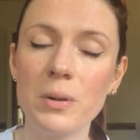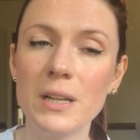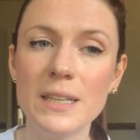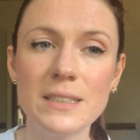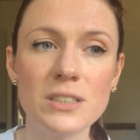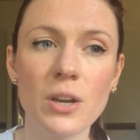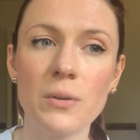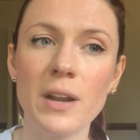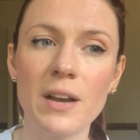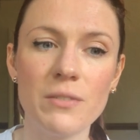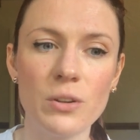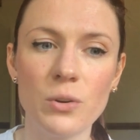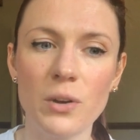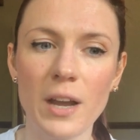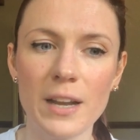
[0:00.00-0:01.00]
Please go and
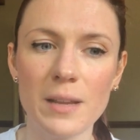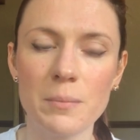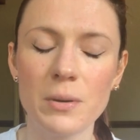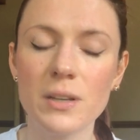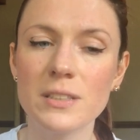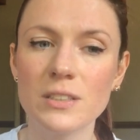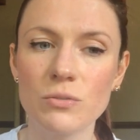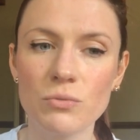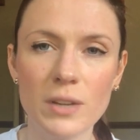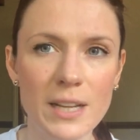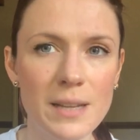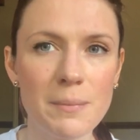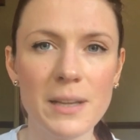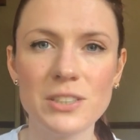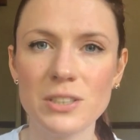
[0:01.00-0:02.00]
have a look at it, because it
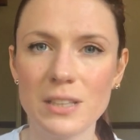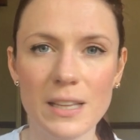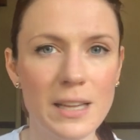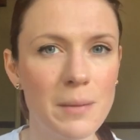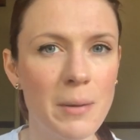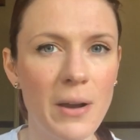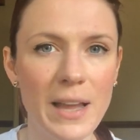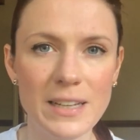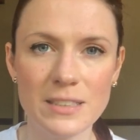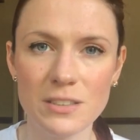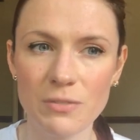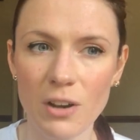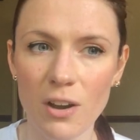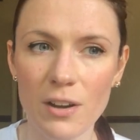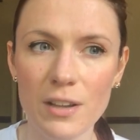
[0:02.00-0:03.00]
really makes you think about end
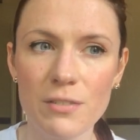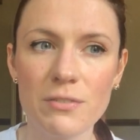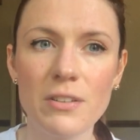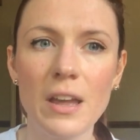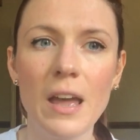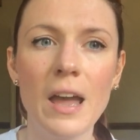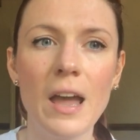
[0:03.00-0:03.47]
of life